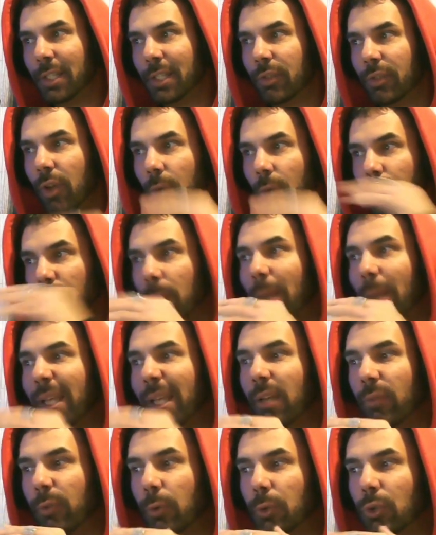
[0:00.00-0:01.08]
to know to make
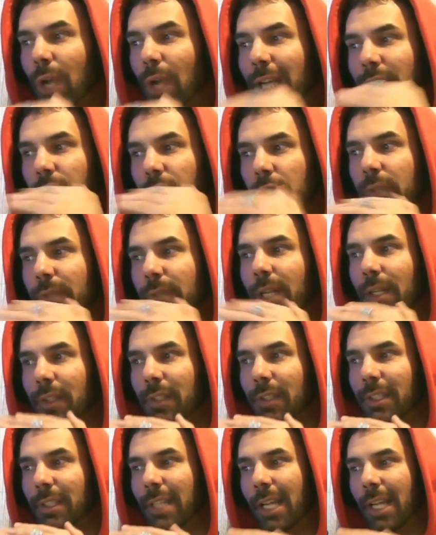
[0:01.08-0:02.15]
a full track so you would
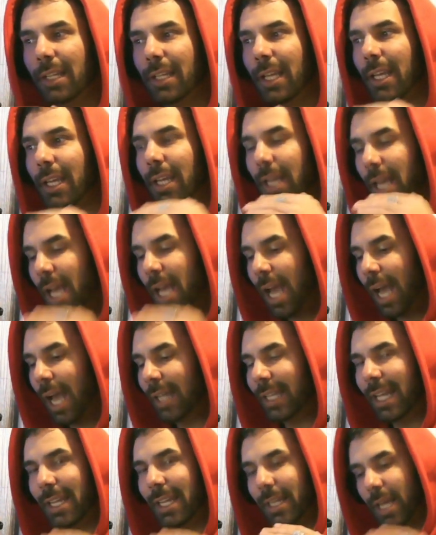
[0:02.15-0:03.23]
understand it. And
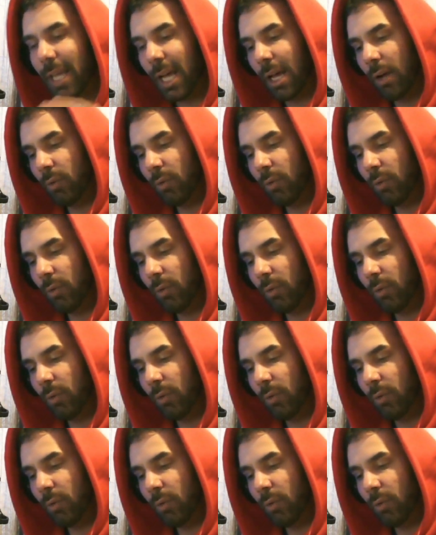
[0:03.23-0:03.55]
then uh,